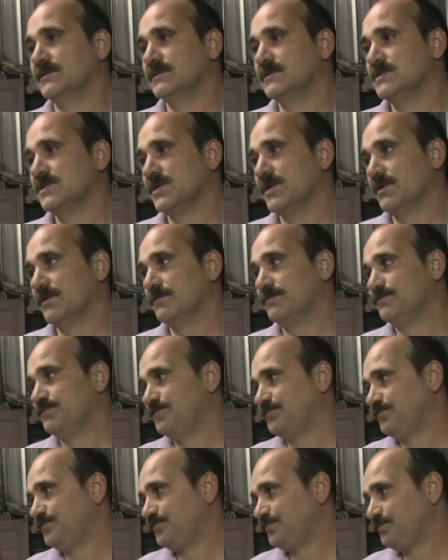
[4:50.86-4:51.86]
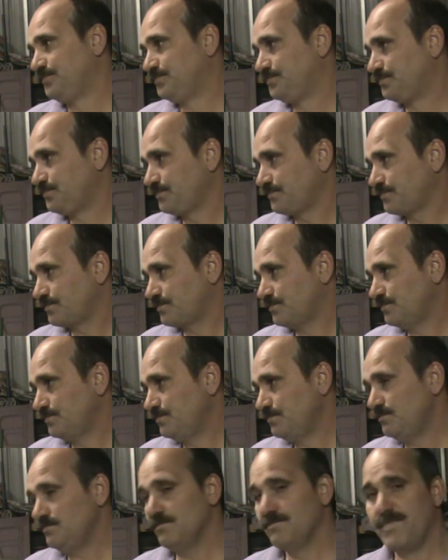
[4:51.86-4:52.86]
So
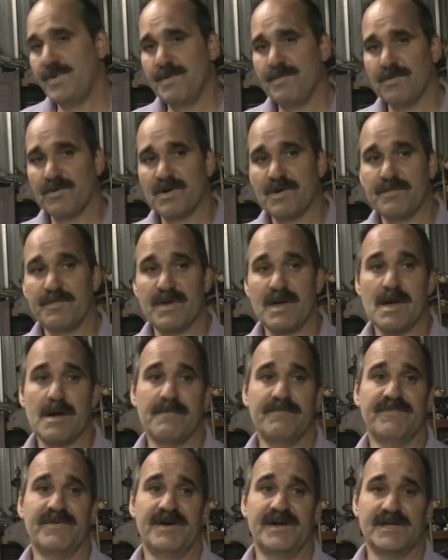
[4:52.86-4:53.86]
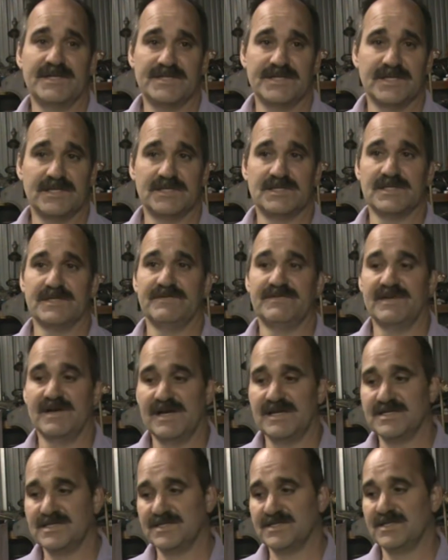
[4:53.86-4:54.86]
people can become very sensitive to
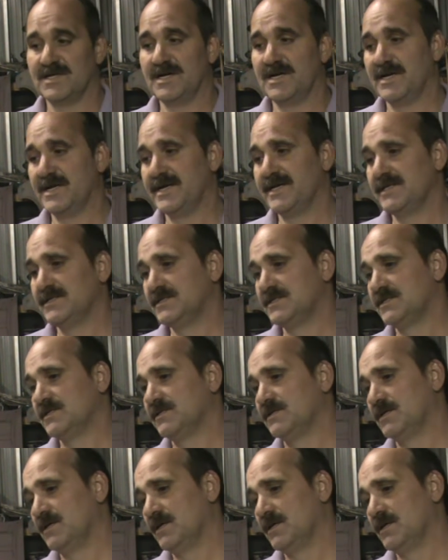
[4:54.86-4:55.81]
isocyanates,